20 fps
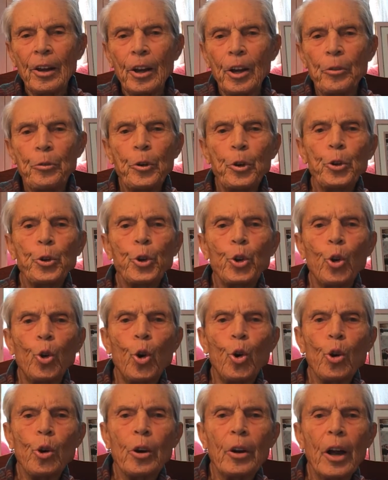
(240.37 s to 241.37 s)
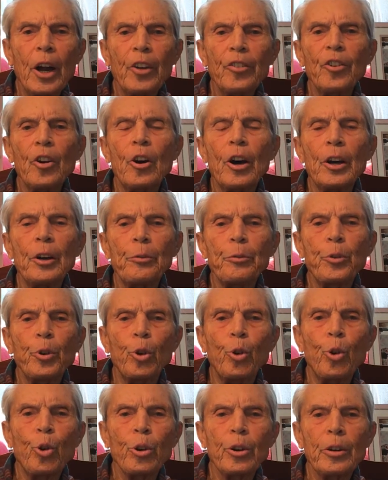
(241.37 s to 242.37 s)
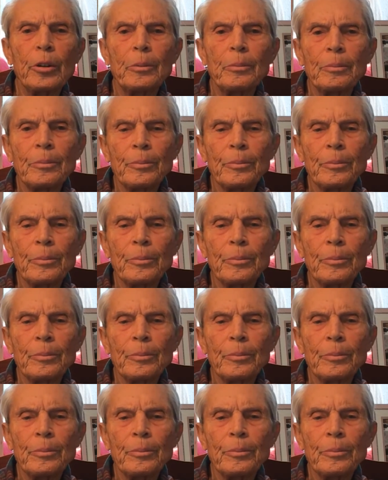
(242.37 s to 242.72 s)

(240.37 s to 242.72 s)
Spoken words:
If you talk, as I have talked,